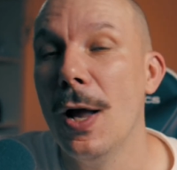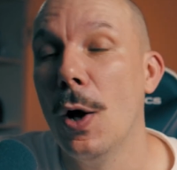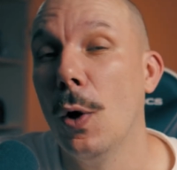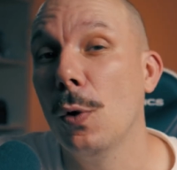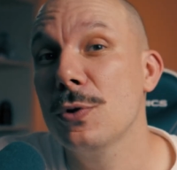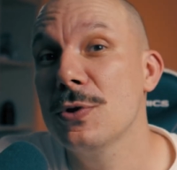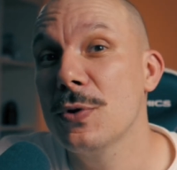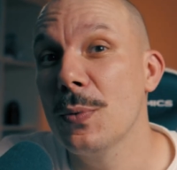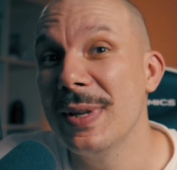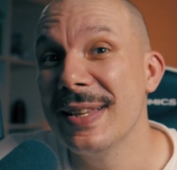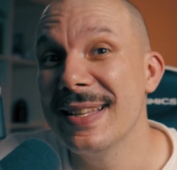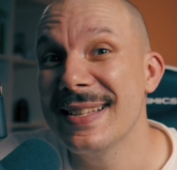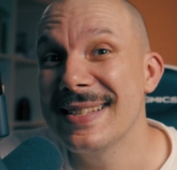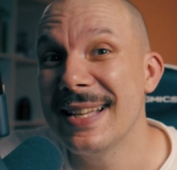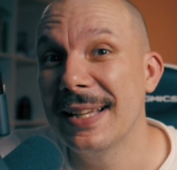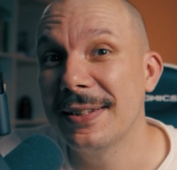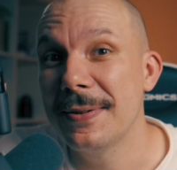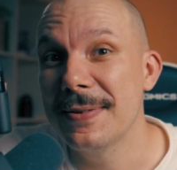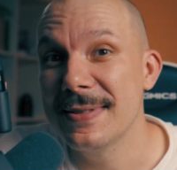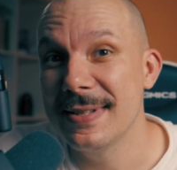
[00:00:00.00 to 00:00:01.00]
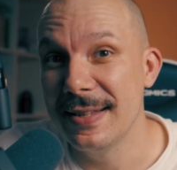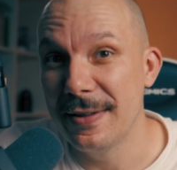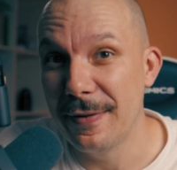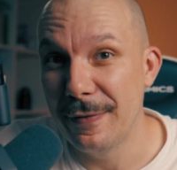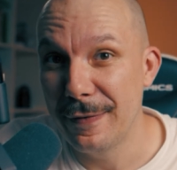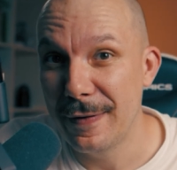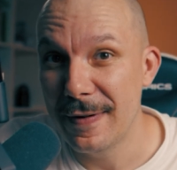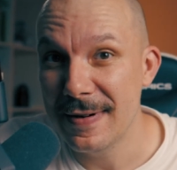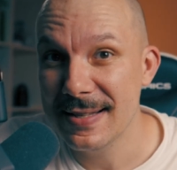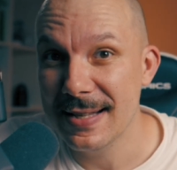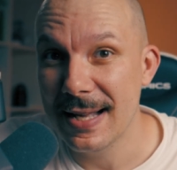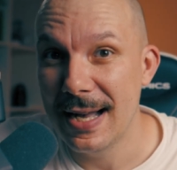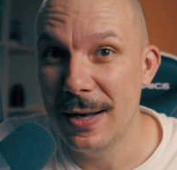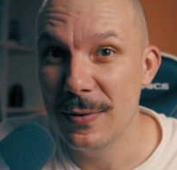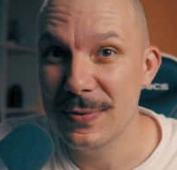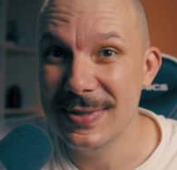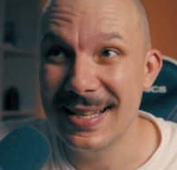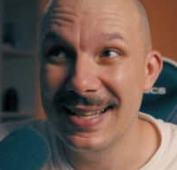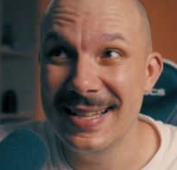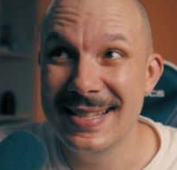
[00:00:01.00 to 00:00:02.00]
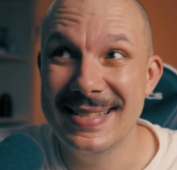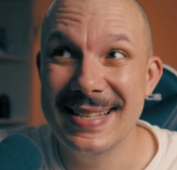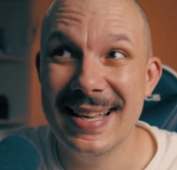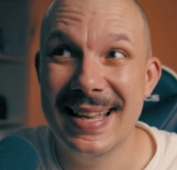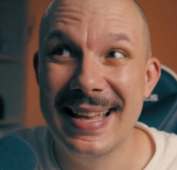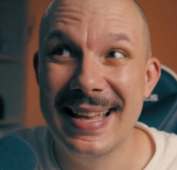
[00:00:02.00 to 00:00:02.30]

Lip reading: Also, when the Saturn is in the 1st house, it's a